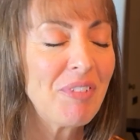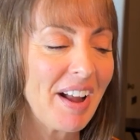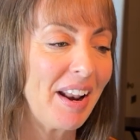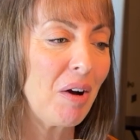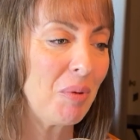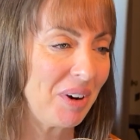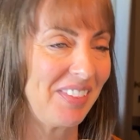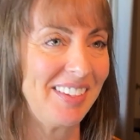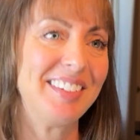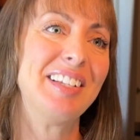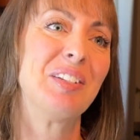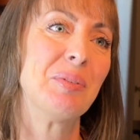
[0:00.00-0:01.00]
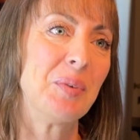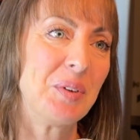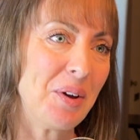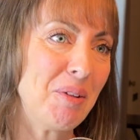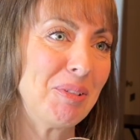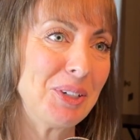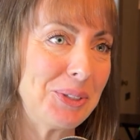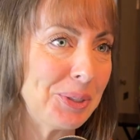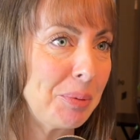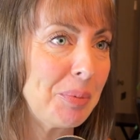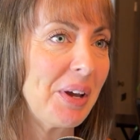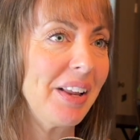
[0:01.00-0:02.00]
find out one of these days and we'll know for sure. But